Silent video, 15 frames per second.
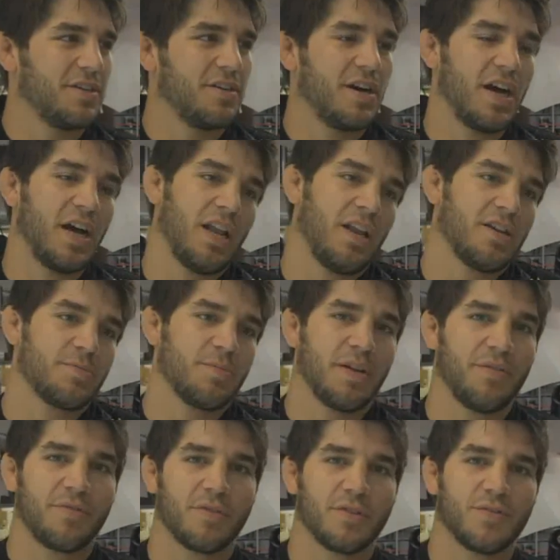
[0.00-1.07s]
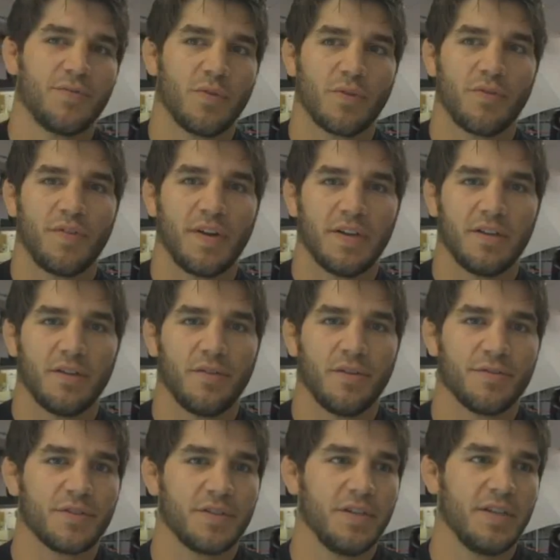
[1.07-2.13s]
I lost my first 4 fights in the
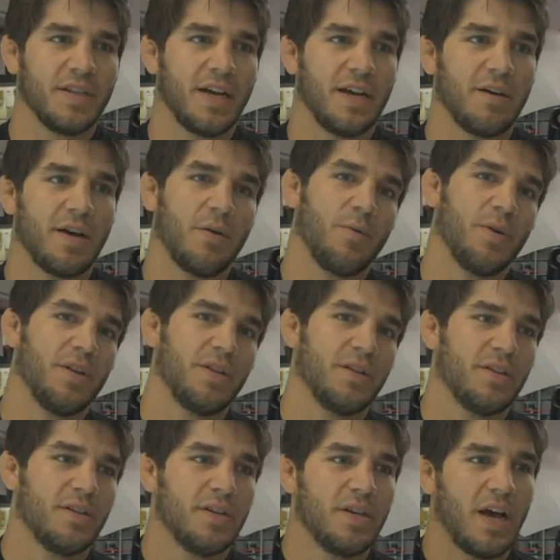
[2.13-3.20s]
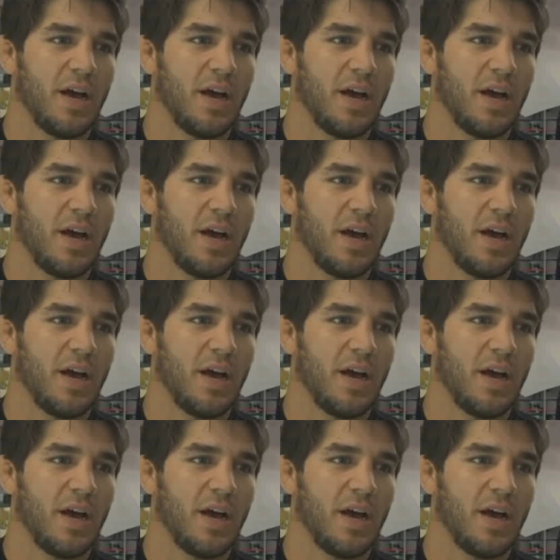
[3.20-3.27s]
UFC, and now I win.